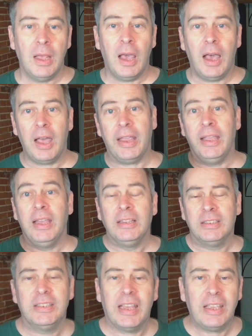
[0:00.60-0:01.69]
Hi,
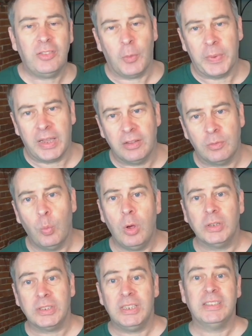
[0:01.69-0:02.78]
today's topic is
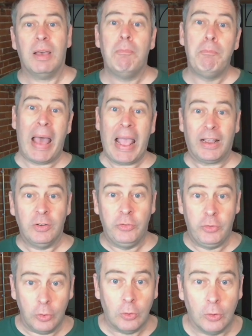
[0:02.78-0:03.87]
what is a
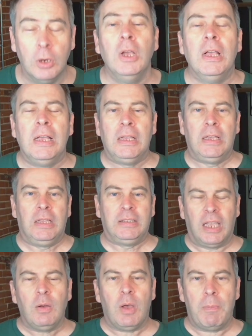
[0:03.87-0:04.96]
backdoor?
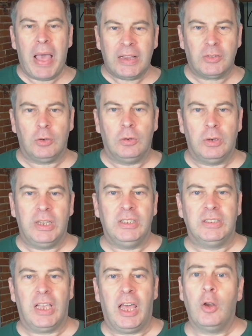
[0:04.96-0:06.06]
So a backdoor
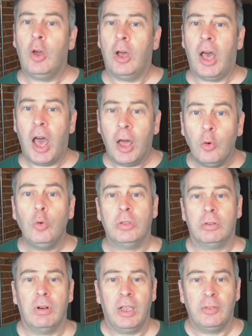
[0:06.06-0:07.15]
is an
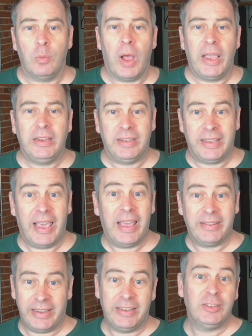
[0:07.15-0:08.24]
unauthorized way to get
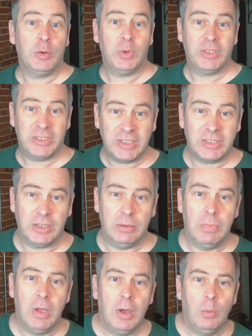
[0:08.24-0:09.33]
into a system
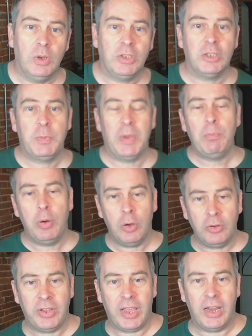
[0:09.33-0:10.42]
which has been
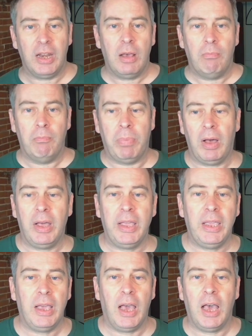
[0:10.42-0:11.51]
put in
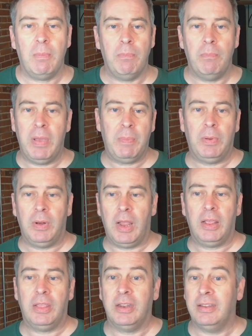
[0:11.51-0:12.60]
by people like
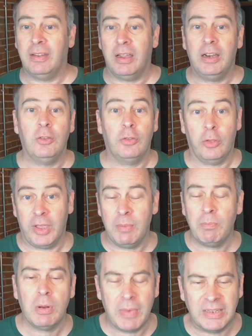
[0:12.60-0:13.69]
the designers, the
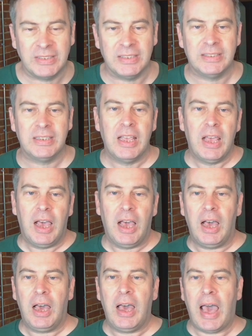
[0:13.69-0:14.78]
implementers,
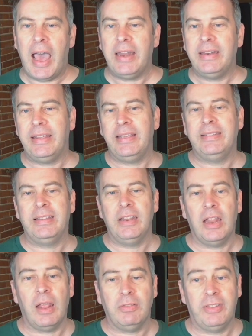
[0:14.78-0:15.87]
and is
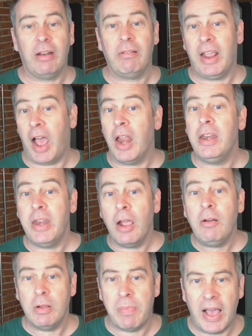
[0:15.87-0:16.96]
generally
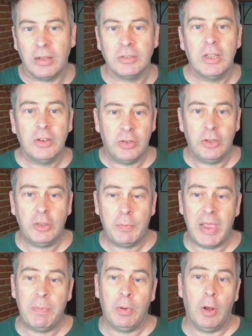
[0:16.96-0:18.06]
unknown about to the
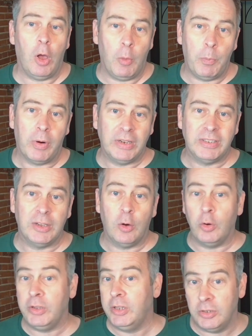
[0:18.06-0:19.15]
people operating or
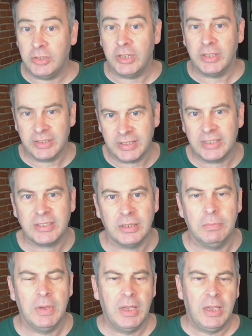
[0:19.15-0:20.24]
using the system.
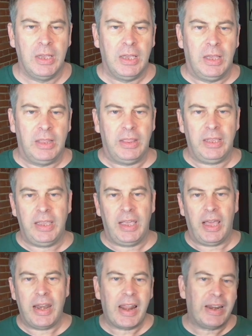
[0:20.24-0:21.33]
The
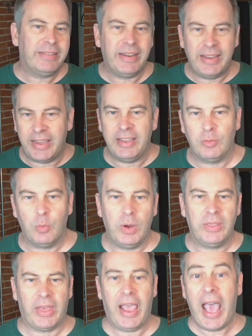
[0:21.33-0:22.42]
analogy is with
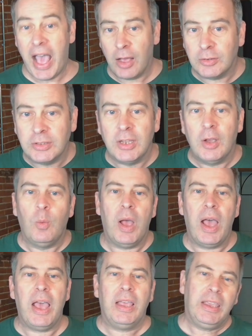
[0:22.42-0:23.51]
a house
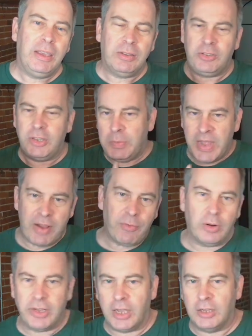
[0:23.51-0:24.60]
where you assume that everyone
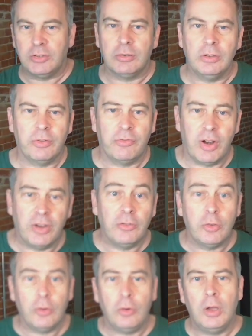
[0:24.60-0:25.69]
goes through the front
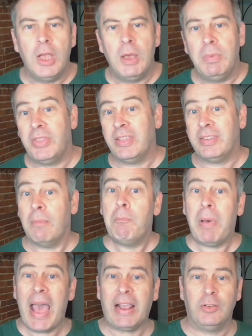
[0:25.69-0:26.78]
door, but there's a
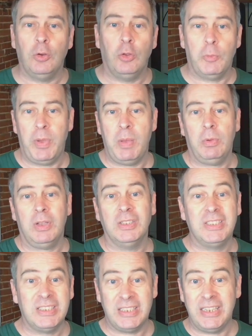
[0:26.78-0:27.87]
back door that people can
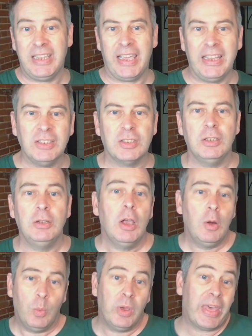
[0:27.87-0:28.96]
sneak into
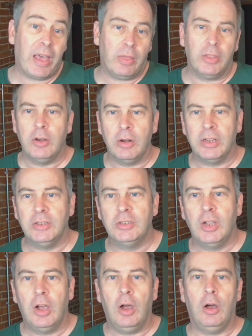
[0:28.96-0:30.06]
without the knowledge
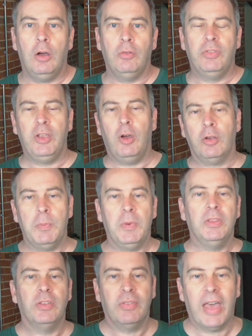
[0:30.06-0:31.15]
of the
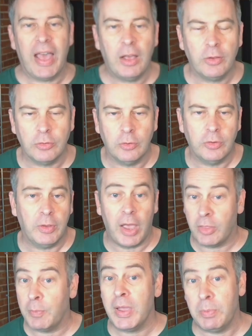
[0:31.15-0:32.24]
occupants of the house or the
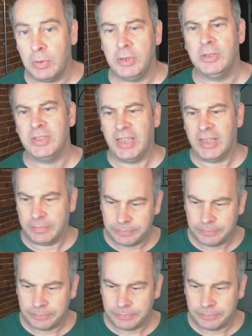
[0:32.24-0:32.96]
other people using it.